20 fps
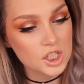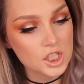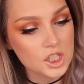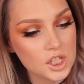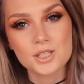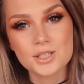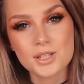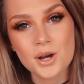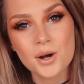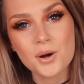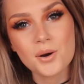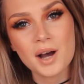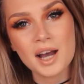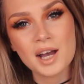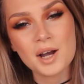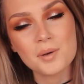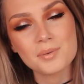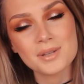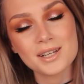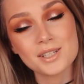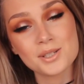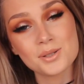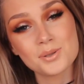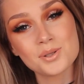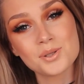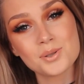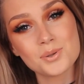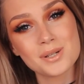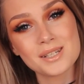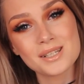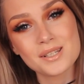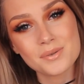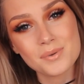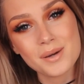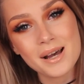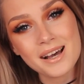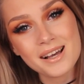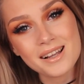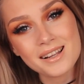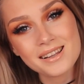So I hope that you do as
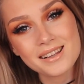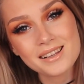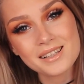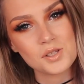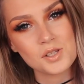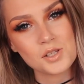well.